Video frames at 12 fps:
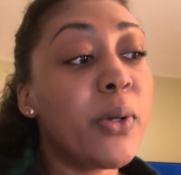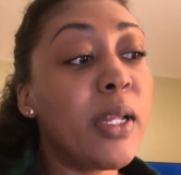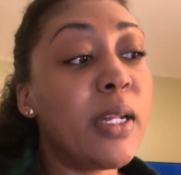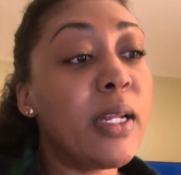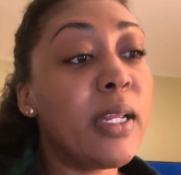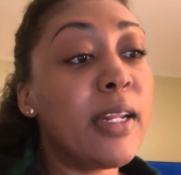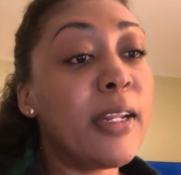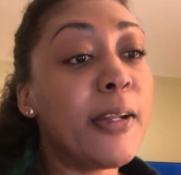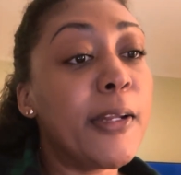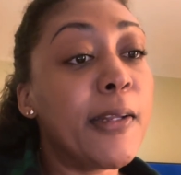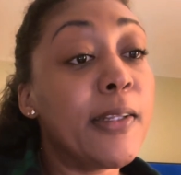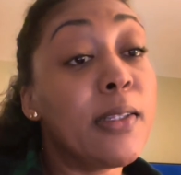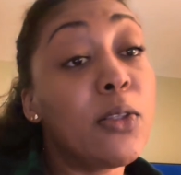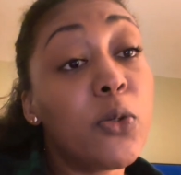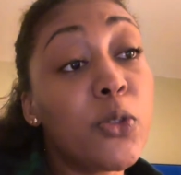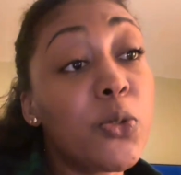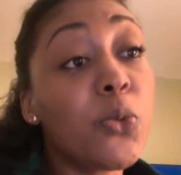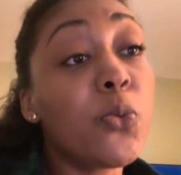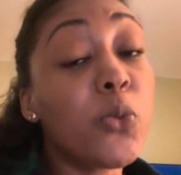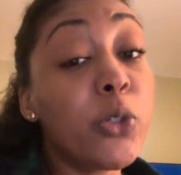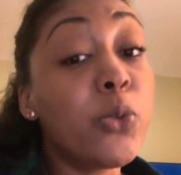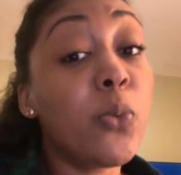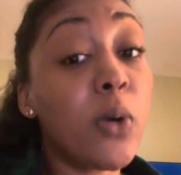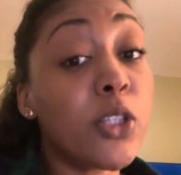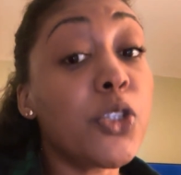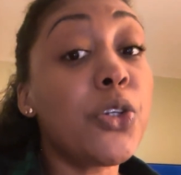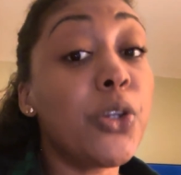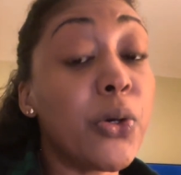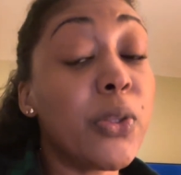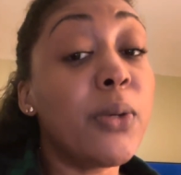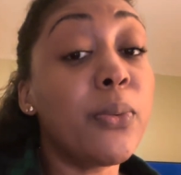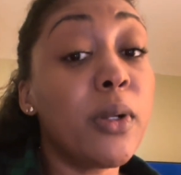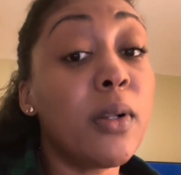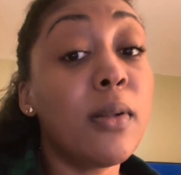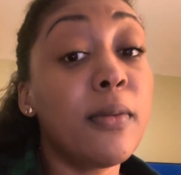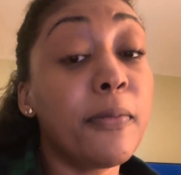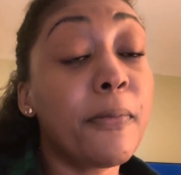And then those who would want to know, they will